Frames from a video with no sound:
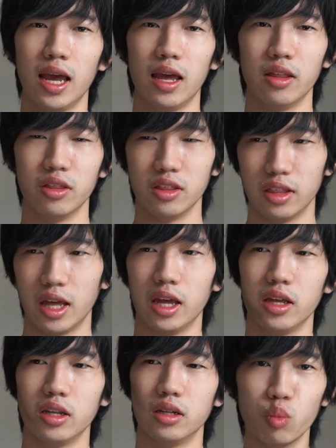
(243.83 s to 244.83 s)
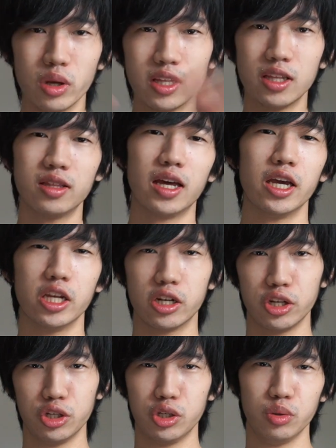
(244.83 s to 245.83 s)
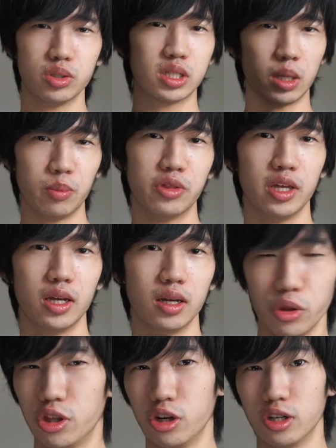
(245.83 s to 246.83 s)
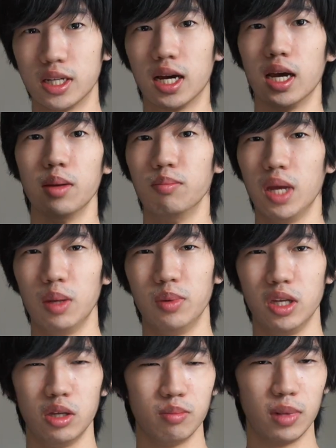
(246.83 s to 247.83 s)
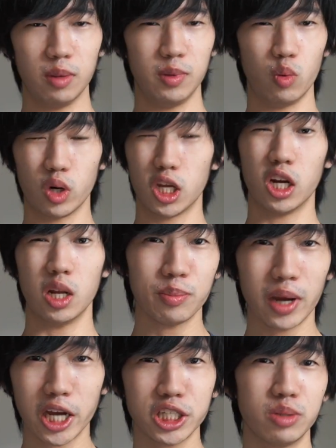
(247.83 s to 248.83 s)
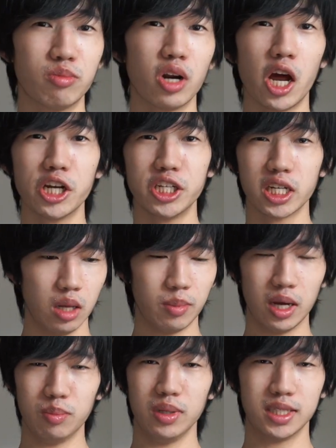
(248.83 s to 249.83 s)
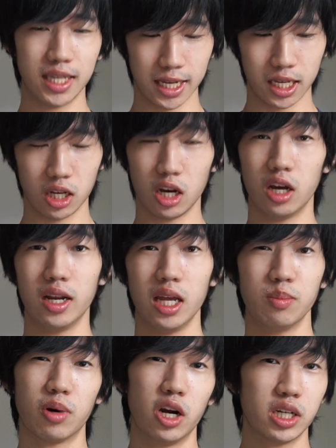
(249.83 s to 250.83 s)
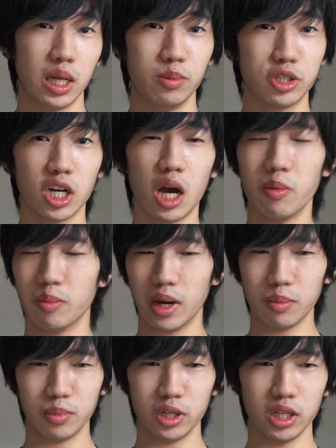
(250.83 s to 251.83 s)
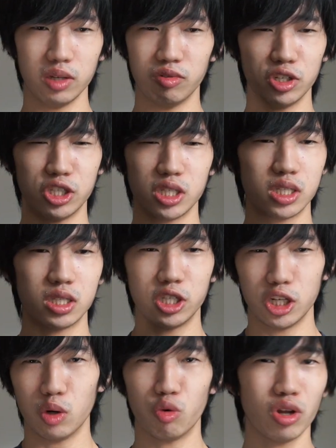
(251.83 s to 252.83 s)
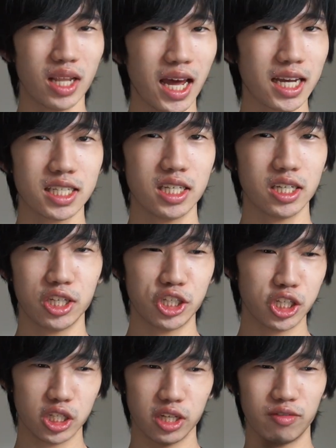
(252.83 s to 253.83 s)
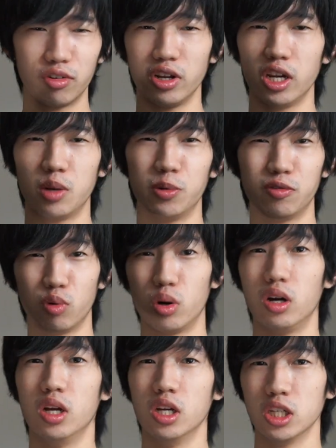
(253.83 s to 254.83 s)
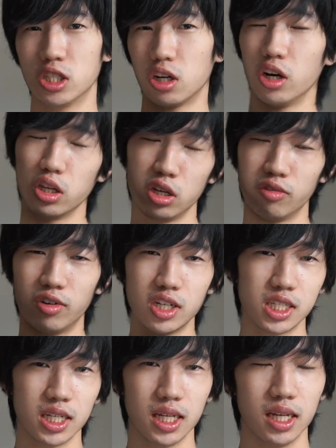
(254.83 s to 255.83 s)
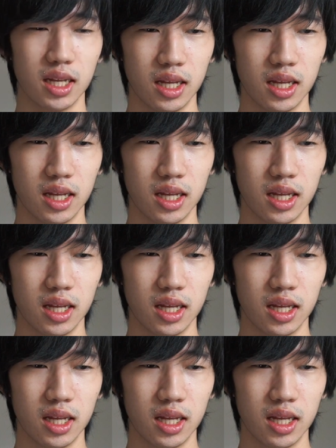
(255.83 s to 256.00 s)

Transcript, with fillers: And then within that year, you do something with your time. Maybe it might be working on a passion project, it might be taking on a part-time job, it might be even just, you know, relaxing and chilling for a year before starting university.